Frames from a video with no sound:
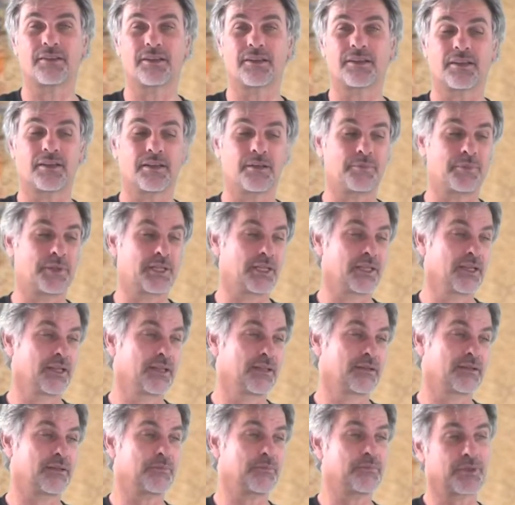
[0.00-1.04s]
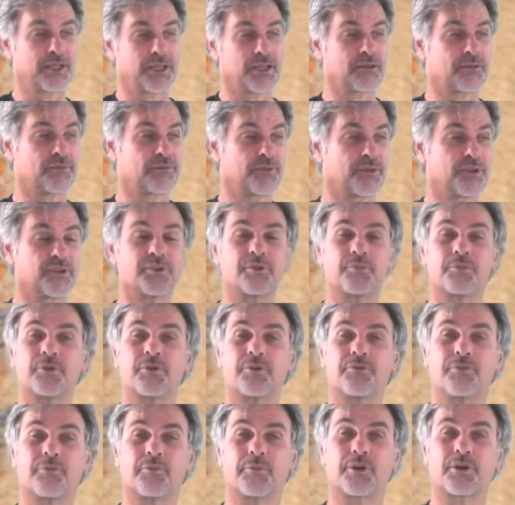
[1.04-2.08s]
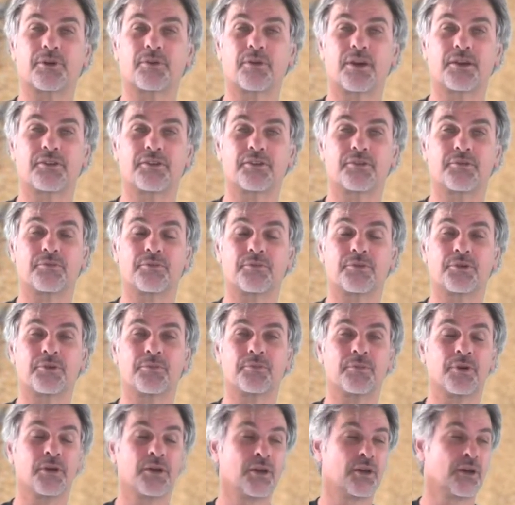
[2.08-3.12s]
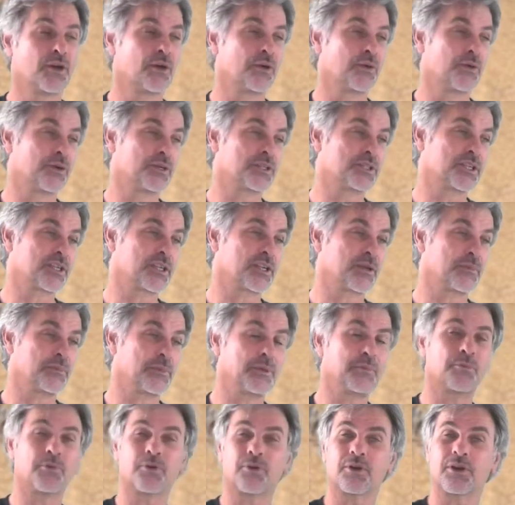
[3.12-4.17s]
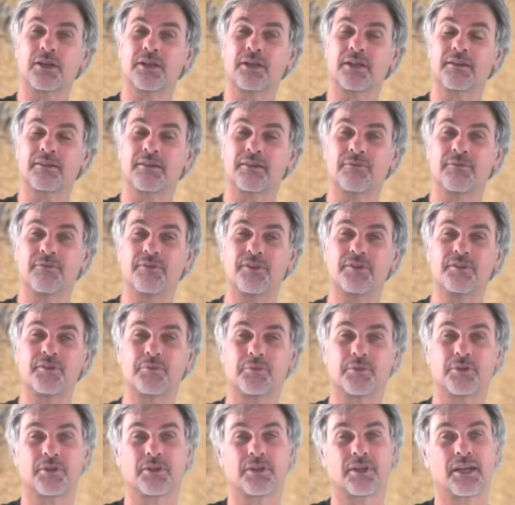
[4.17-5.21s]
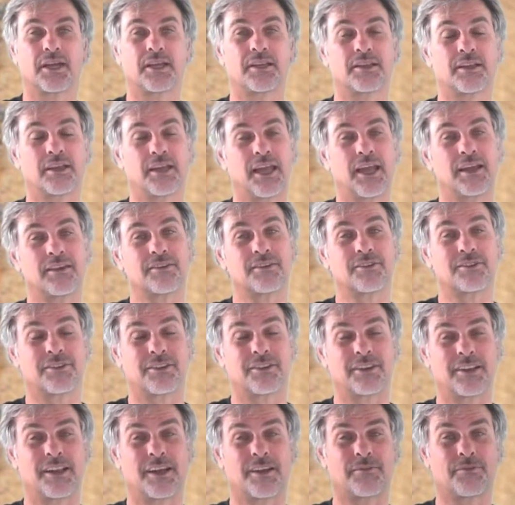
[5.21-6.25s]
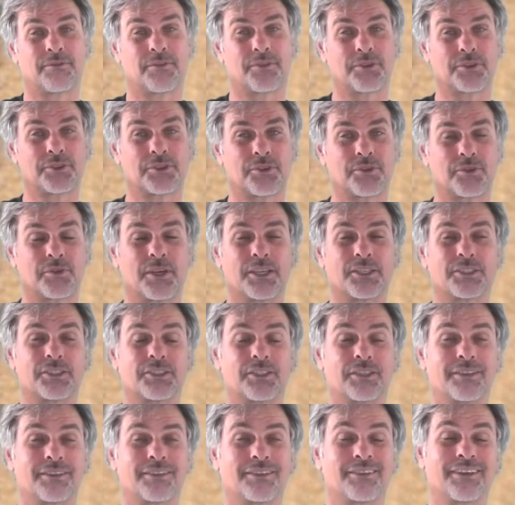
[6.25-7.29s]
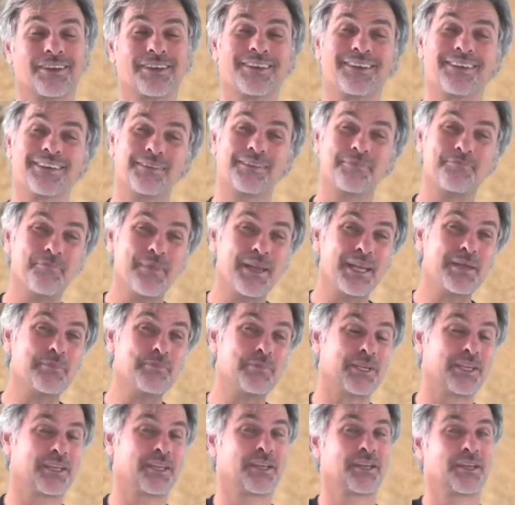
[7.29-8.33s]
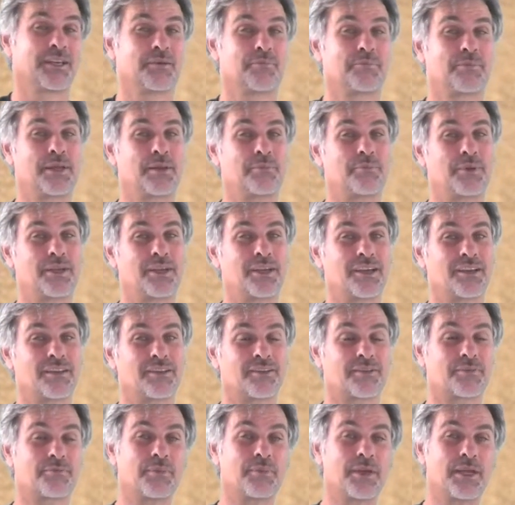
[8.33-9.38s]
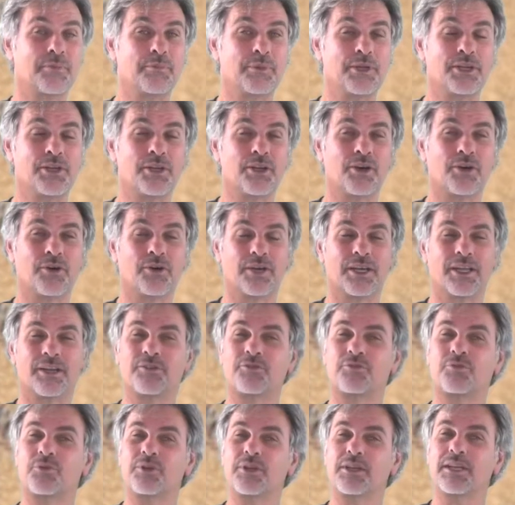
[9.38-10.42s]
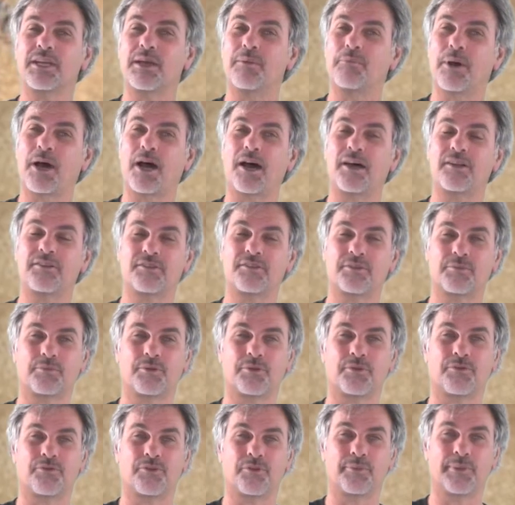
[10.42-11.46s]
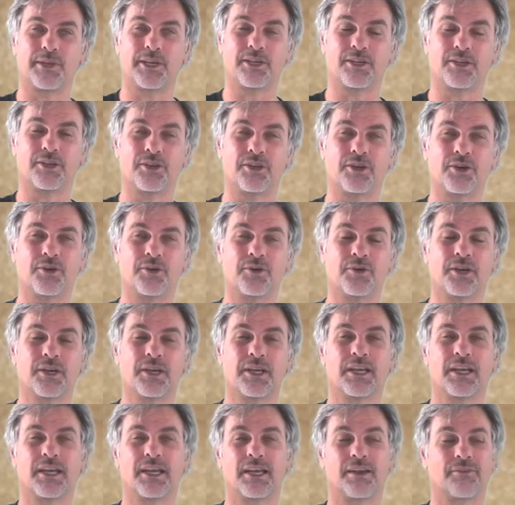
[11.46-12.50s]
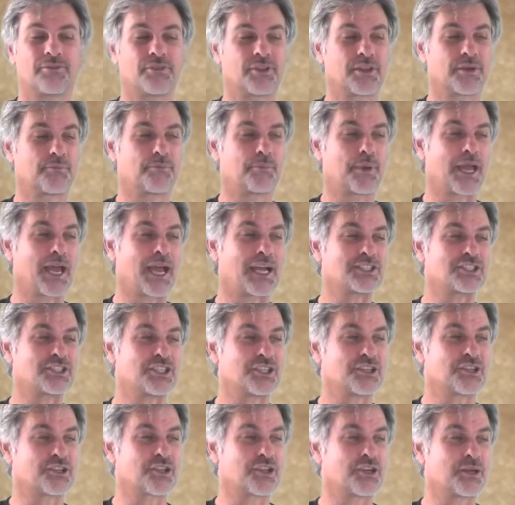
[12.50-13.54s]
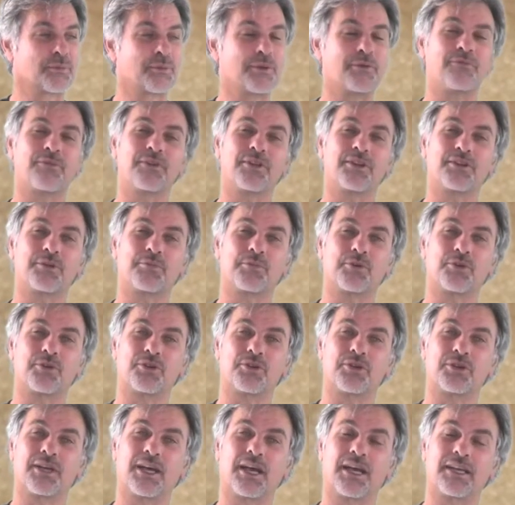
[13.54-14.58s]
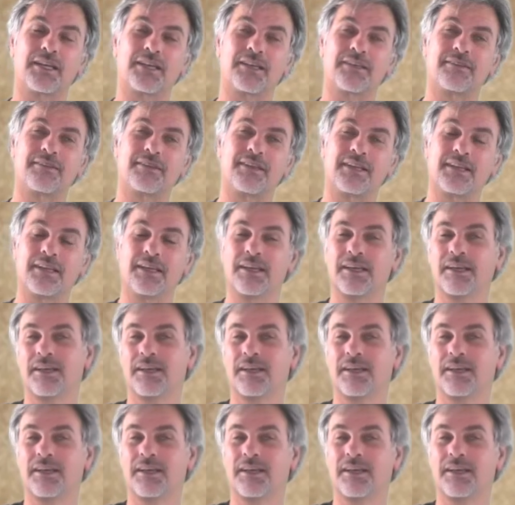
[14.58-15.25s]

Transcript: it going to be something that's visible from across the room, or is it going to be more or less invisible? And the answer to that first question is maybe. Maybe yes, maybe no. It's really impossible for me to know if the patch is going to be visible or not. You see,